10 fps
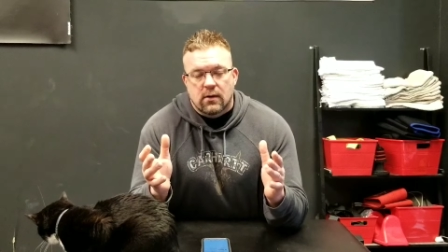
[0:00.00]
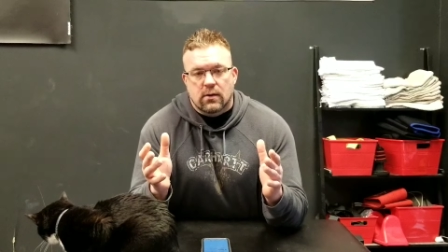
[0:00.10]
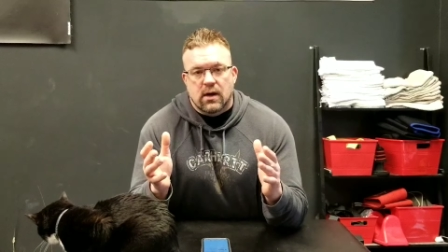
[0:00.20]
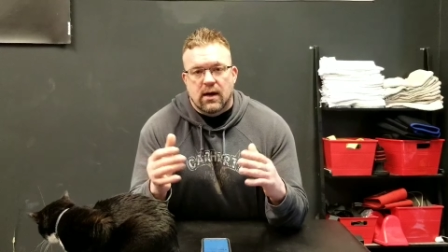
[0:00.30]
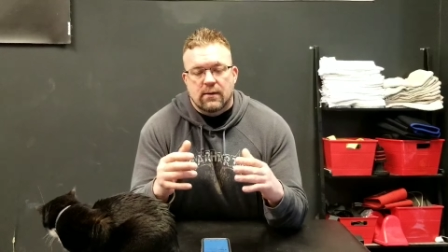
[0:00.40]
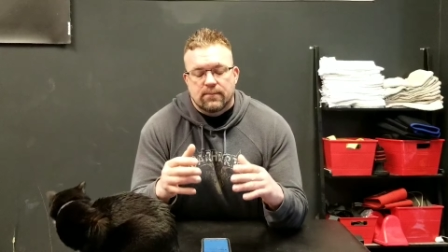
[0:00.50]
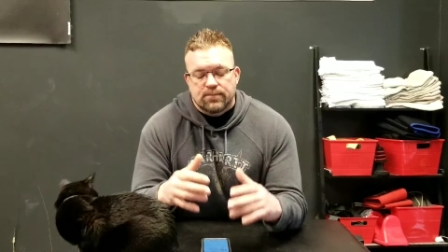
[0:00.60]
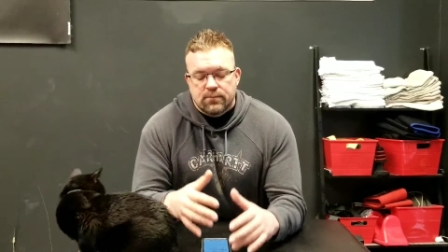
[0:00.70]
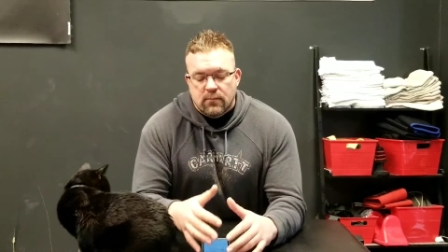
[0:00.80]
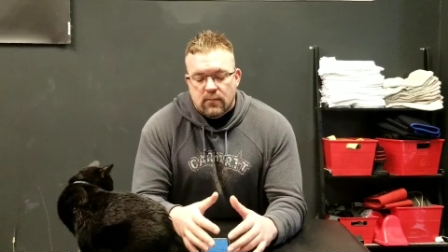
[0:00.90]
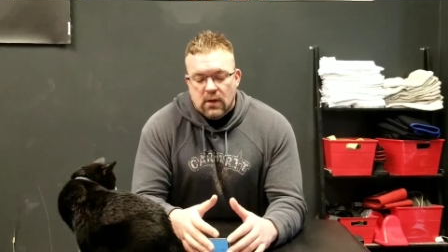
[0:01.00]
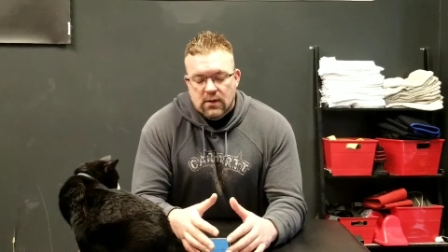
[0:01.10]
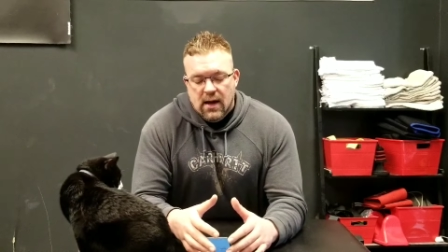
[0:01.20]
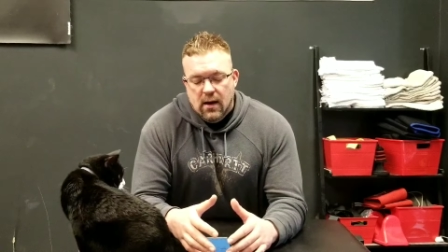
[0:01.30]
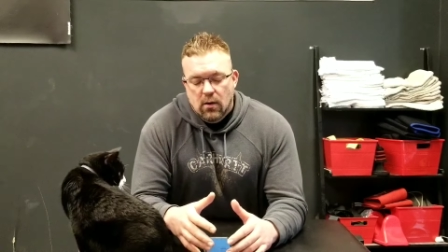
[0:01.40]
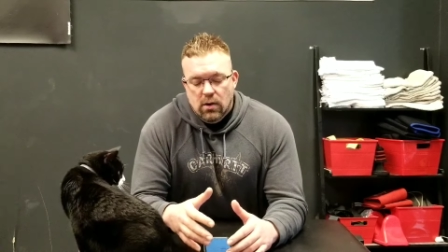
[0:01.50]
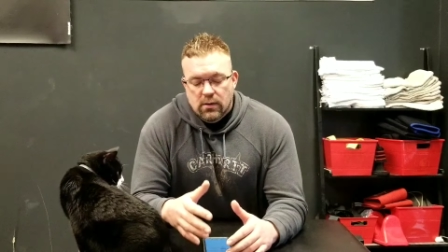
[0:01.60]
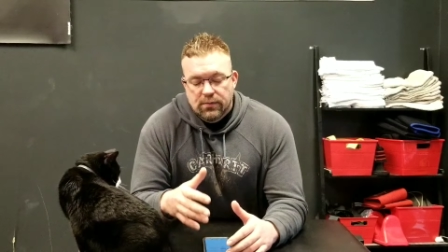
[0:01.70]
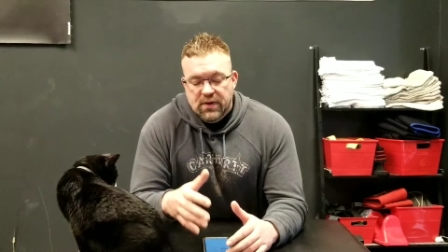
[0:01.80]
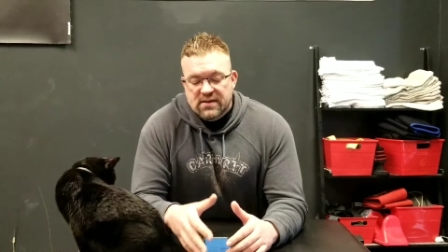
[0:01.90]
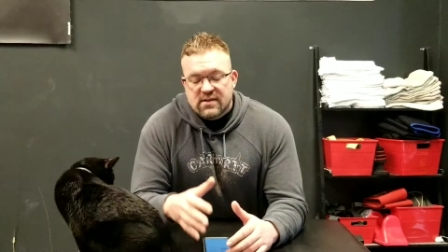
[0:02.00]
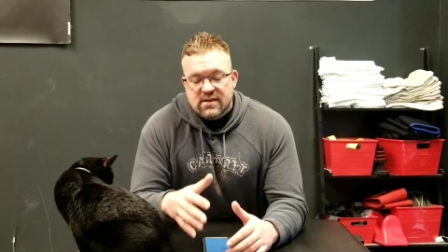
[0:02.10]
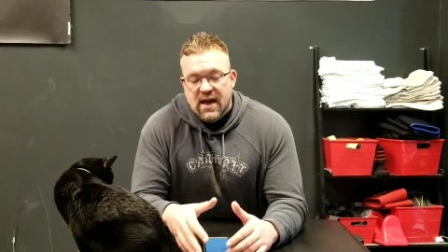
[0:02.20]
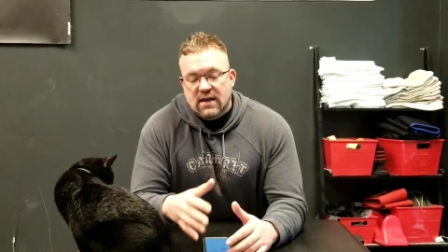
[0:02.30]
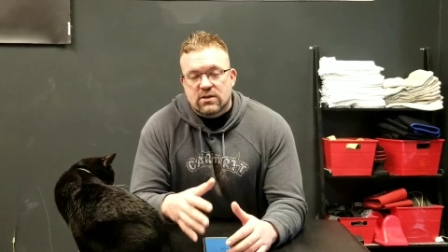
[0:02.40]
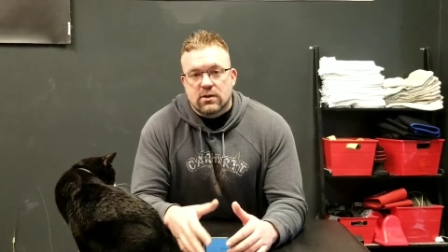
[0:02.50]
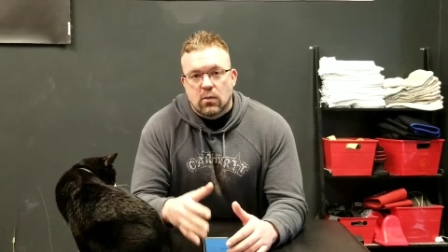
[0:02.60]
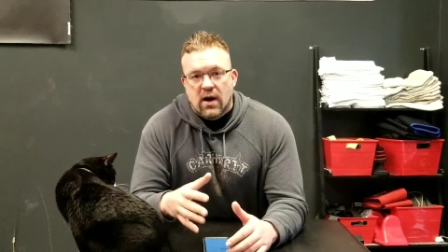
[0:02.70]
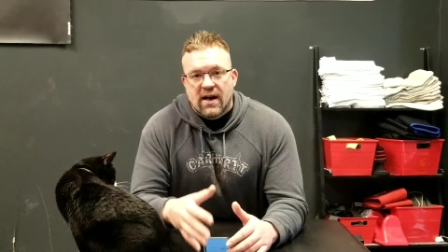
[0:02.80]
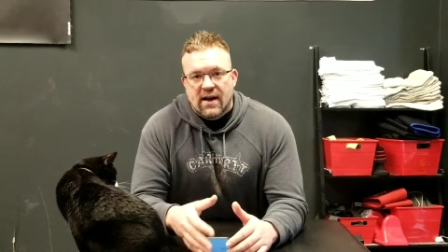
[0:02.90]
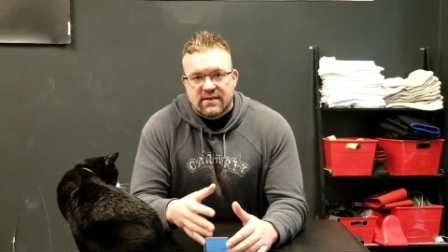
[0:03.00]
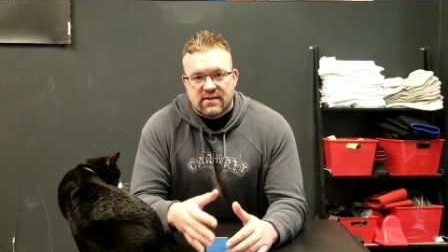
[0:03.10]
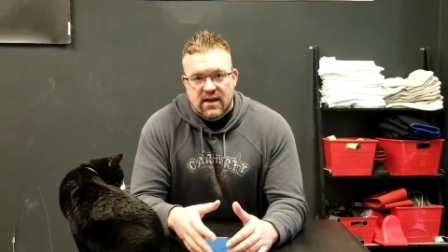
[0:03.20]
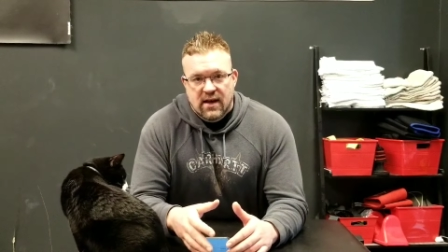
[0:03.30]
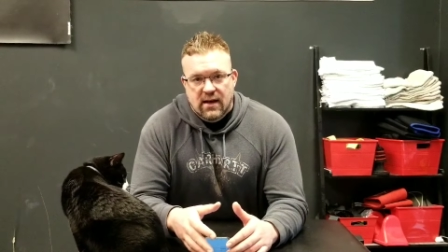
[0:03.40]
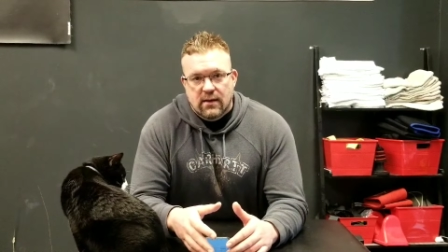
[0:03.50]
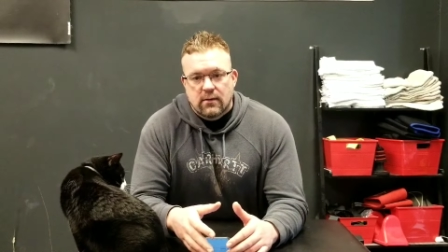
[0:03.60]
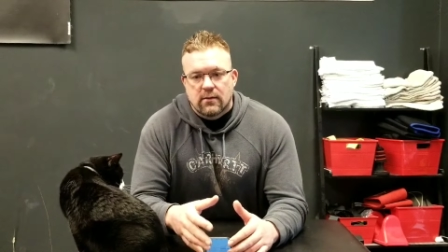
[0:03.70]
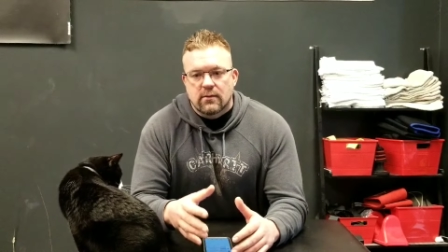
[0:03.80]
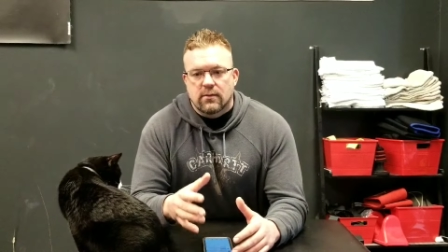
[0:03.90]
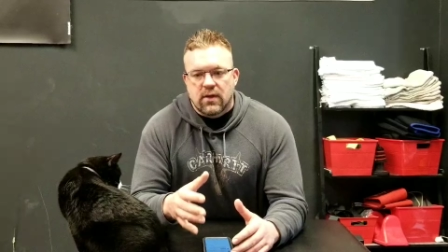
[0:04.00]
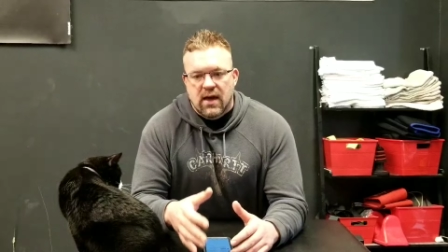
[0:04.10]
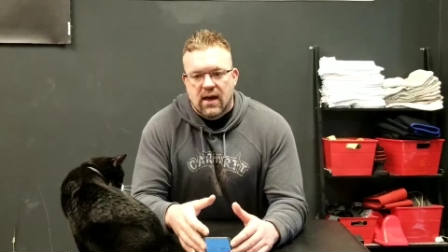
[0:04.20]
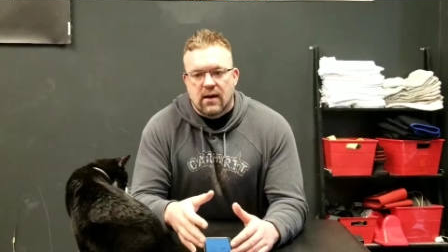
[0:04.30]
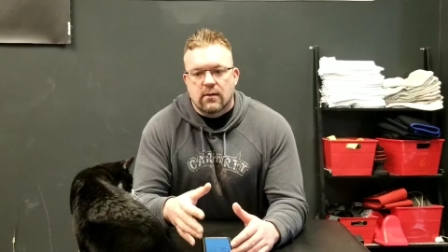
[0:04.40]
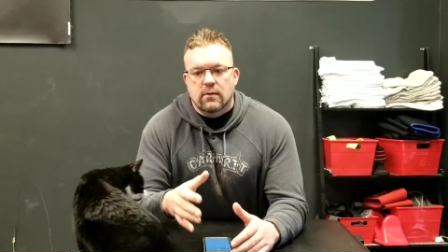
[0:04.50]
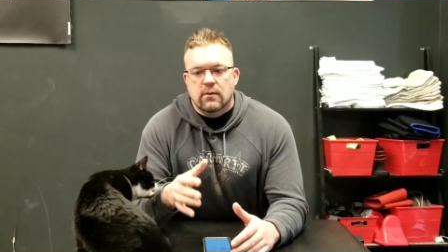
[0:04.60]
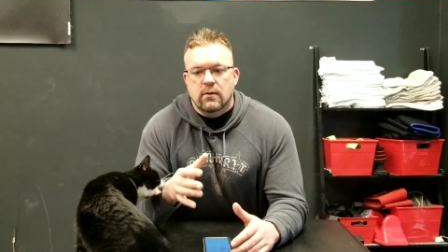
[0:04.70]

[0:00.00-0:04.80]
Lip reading: Okay? Now, this is actually why I say that